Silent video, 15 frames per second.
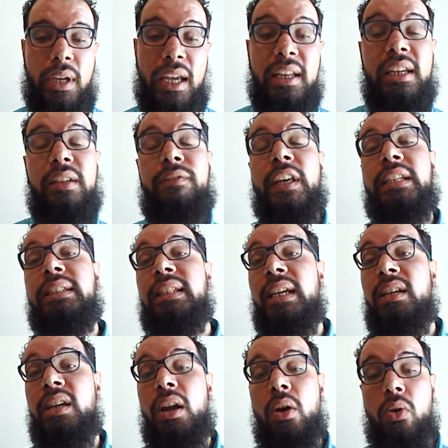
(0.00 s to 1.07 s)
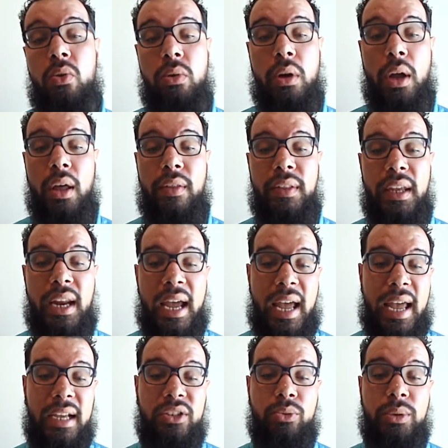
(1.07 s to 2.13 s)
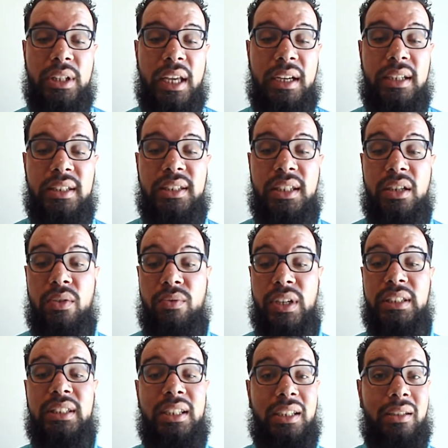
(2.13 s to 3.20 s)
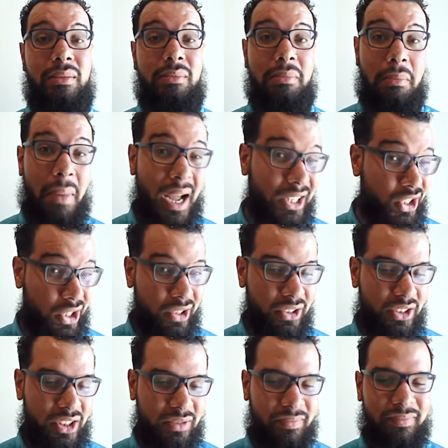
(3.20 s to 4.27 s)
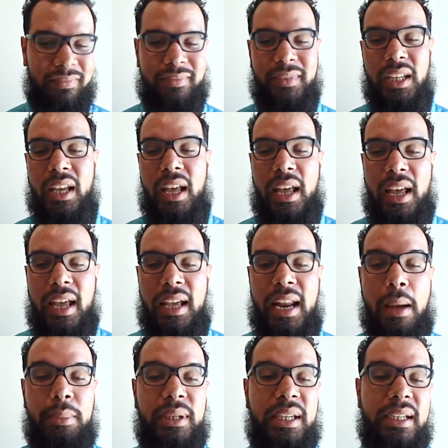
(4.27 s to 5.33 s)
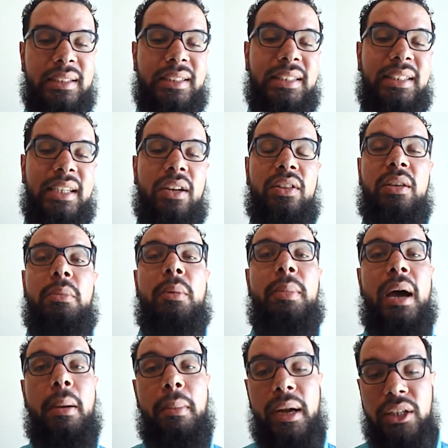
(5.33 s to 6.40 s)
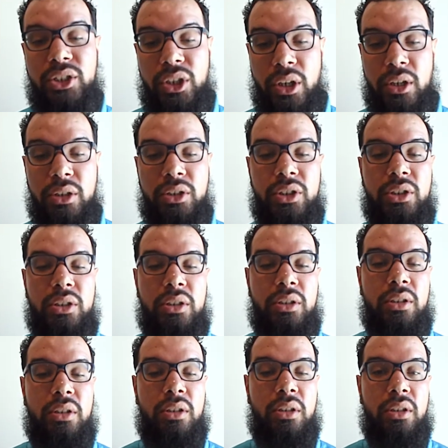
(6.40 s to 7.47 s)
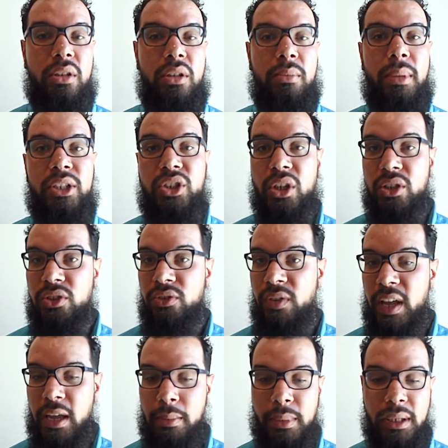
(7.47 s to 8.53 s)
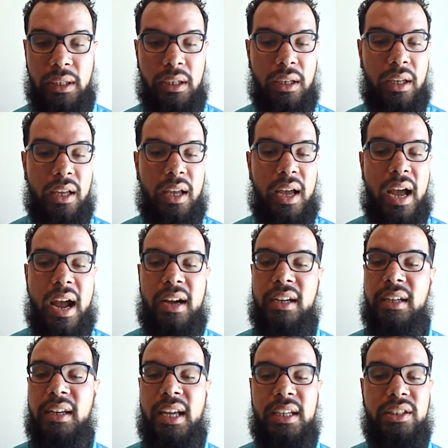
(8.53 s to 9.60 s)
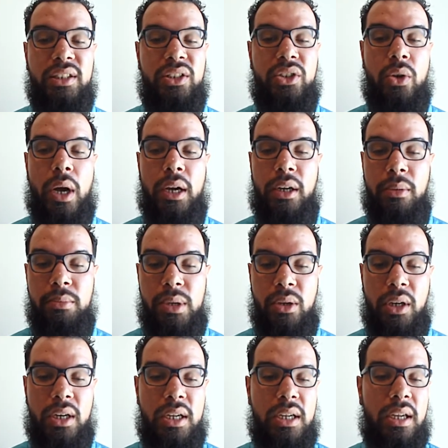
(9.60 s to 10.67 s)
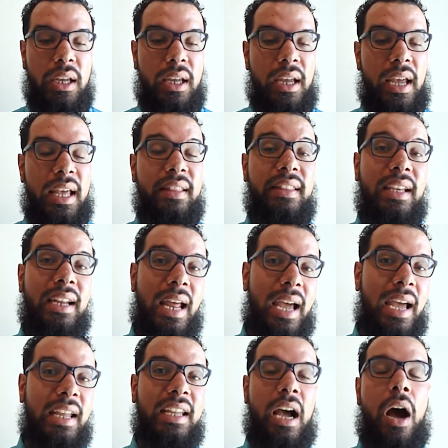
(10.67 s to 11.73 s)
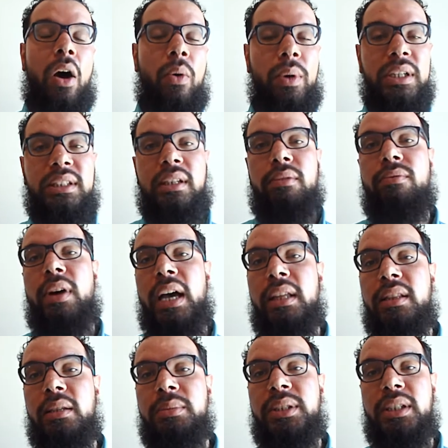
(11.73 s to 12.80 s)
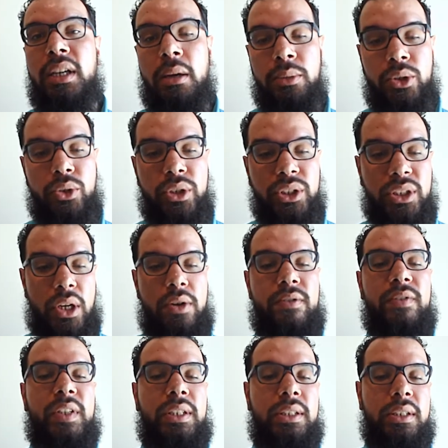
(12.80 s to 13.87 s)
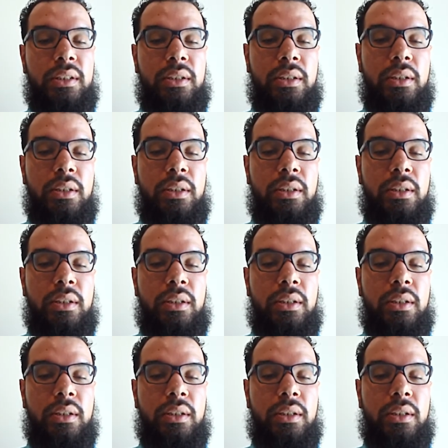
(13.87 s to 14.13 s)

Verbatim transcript: And if they say no, then I ask, "Would they consider visiting my church?" And I begin to tell them about my church, my church family, our connection to our community, and then I always invite them to come to a service.